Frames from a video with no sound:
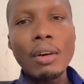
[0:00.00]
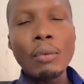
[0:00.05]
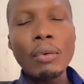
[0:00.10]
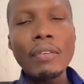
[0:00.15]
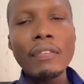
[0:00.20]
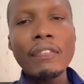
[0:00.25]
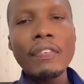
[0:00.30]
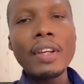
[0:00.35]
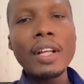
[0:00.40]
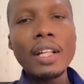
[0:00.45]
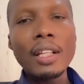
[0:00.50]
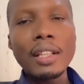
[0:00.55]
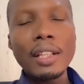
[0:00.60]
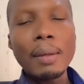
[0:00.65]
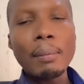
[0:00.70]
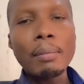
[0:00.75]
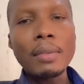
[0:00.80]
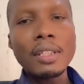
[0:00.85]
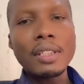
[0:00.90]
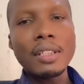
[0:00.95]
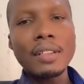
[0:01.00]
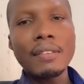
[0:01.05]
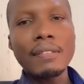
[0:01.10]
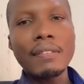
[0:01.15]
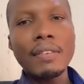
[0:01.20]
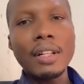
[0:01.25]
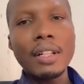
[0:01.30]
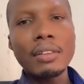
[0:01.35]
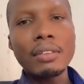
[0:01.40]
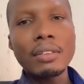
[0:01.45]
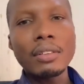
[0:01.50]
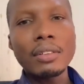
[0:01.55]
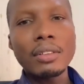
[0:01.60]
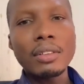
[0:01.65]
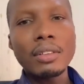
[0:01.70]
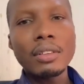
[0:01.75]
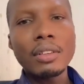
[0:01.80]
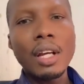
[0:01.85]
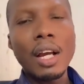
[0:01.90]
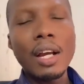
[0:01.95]
fill in the missing
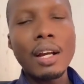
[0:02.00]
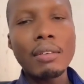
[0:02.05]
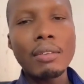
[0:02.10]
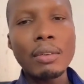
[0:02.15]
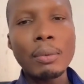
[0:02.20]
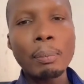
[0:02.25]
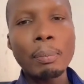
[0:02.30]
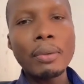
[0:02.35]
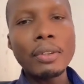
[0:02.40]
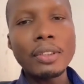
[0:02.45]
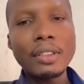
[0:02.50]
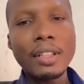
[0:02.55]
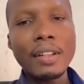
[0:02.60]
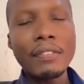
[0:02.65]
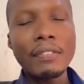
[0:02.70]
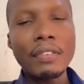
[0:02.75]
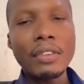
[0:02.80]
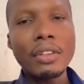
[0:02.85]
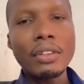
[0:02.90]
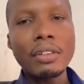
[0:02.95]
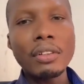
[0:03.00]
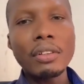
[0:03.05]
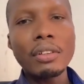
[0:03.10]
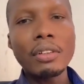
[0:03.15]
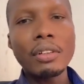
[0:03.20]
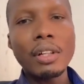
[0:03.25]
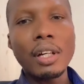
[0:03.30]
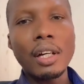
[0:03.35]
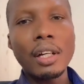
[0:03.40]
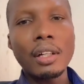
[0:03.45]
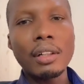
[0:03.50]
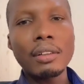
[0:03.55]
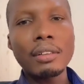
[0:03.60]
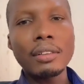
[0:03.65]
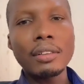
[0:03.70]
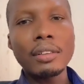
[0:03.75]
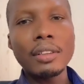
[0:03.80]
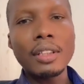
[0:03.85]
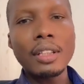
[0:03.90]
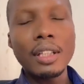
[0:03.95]
values. I will post a
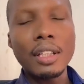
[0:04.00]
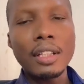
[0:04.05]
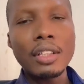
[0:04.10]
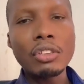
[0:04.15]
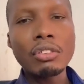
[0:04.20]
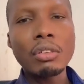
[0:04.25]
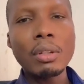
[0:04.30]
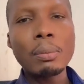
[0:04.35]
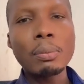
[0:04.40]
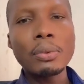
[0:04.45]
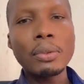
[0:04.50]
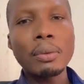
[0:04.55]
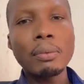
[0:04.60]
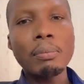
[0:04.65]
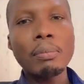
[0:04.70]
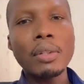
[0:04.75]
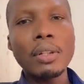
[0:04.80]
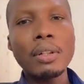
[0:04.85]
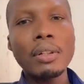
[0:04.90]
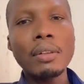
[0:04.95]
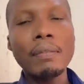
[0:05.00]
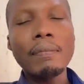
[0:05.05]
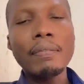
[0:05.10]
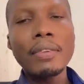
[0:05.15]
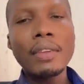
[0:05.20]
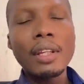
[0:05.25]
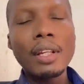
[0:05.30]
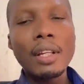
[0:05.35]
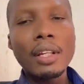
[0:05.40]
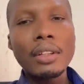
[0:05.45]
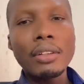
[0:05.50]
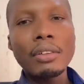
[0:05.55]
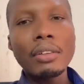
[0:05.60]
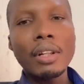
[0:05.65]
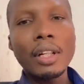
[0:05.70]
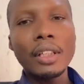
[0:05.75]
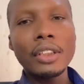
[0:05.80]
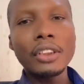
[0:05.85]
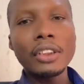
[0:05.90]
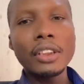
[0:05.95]
video in the description below. You
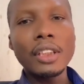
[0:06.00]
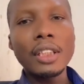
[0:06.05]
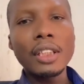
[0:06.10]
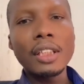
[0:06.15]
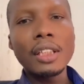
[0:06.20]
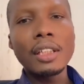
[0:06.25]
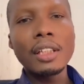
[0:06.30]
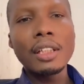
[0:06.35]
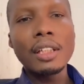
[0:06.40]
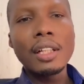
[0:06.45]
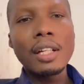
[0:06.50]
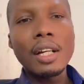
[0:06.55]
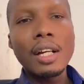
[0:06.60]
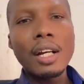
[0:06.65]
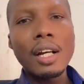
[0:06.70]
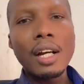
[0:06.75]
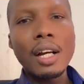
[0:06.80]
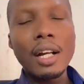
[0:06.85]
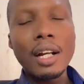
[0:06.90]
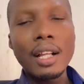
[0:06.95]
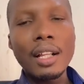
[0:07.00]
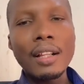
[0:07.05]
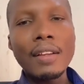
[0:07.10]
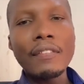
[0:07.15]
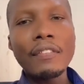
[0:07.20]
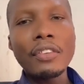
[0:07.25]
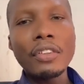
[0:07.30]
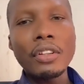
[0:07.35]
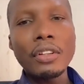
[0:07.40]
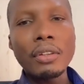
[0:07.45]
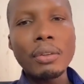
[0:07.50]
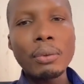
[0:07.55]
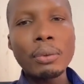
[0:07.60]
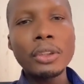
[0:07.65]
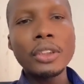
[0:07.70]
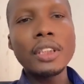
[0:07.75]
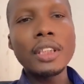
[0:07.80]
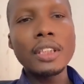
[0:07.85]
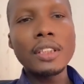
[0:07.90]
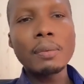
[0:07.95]
can check another video
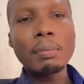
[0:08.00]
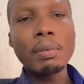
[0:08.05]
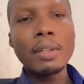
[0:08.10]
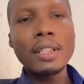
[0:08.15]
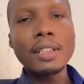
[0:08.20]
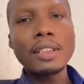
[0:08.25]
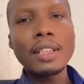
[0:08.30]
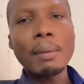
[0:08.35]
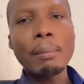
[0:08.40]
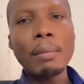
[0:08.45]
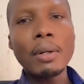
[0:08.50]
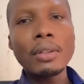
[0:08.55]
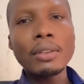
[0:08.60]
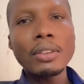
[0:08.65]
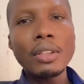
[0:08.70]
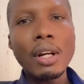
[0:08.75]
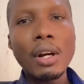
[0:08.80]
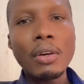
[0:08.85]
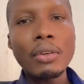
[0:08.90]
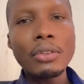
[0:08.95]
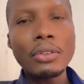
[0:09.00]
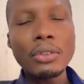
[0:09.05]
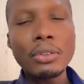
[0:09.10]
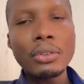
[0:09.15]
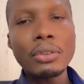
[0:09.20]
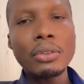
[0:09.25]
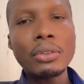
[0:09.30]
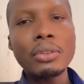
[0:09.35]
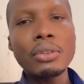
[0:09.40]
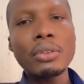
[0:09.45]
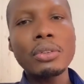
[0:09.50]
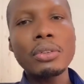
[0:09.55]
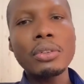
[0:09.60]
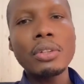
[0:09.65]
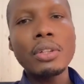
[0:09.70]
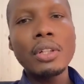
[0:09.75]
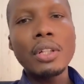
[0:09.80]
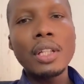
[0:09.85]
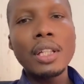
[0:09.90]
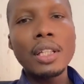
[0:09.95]
which explains about how you
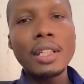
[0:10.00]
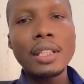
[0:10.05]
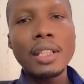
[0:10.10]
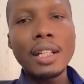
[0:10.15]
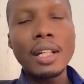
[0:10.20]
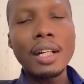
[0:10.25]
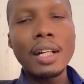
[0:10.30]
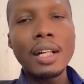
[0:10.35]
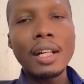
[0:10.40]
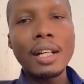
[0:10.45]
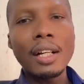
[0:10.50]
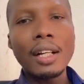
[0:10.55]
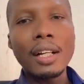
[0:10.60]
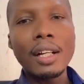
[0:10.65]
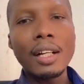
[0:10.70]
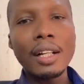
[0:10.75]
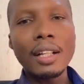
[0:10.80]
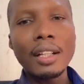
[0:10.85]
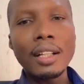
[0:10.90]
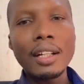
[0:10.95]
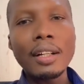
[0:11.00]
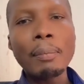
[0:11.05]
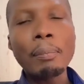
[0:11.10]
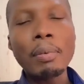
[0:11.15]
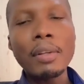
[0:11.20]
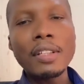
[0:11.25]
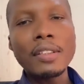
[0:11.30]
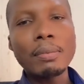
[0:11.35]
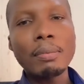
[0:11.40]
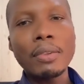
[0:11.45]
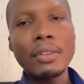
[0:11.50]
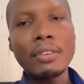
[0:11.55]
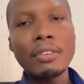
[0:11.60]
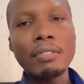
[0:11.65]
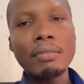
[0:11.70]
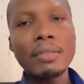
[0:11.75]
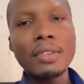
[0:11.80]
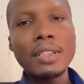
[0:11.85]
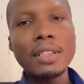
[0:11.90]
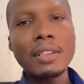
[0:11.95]
do the replacement
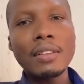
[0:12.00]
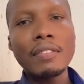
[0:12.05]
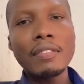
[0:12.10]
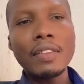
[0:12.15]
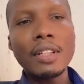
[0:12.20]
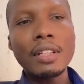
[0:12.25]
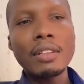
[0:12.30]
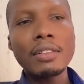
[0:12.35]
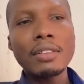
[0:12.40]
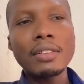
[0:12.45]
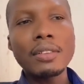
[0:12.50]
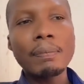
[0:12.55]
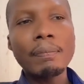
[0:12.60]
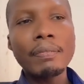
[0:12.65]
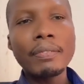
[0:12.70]
of missing values.